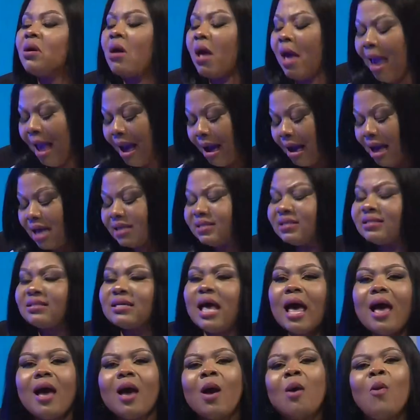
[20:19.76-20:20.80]
And
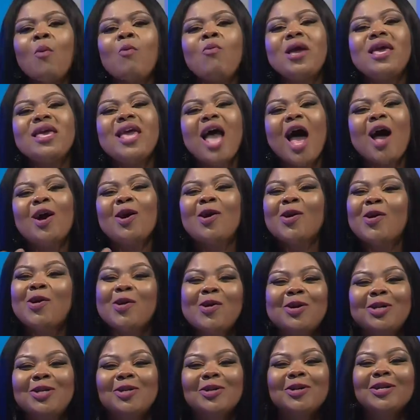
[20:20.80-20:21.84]
Kasa, we are
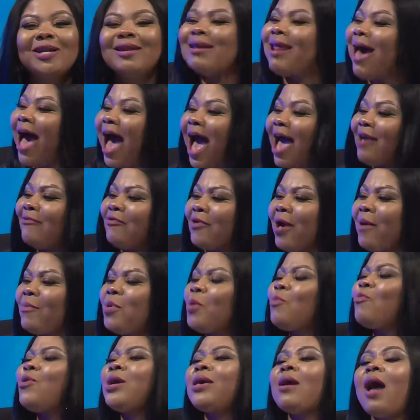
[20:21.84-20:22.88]
good on life. I
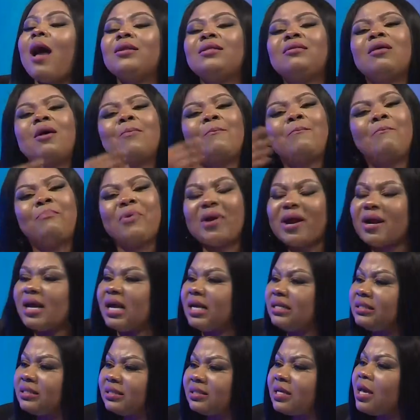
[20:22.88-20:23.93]
mean, we are the
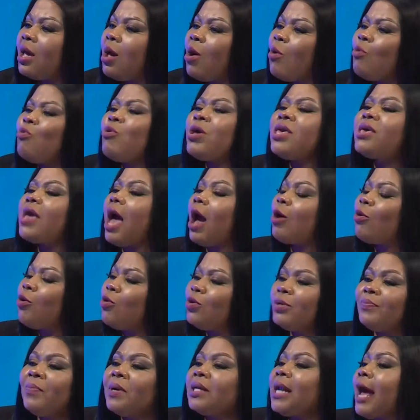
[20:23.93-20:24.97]
best. We are
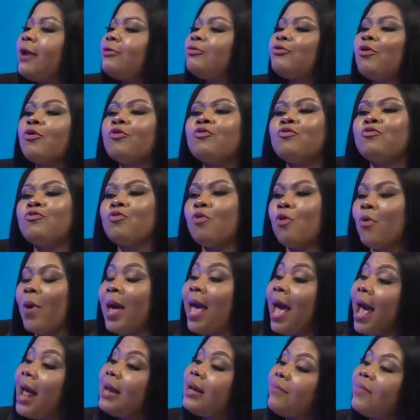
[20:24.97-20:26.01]
good, but I don't know.
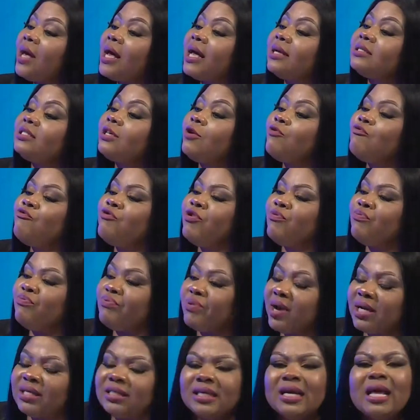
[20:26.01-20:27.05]
And I make us say
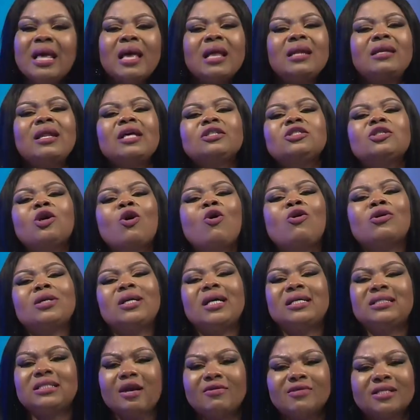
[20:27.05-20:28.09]
rebranding. Let's
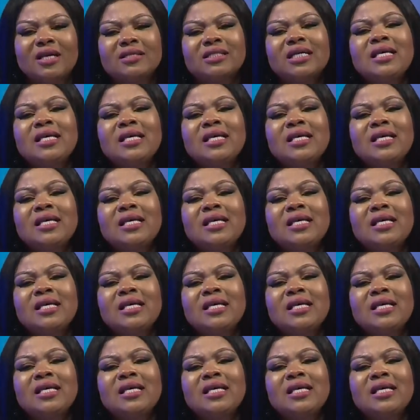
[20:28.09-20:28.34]
connect ourselves.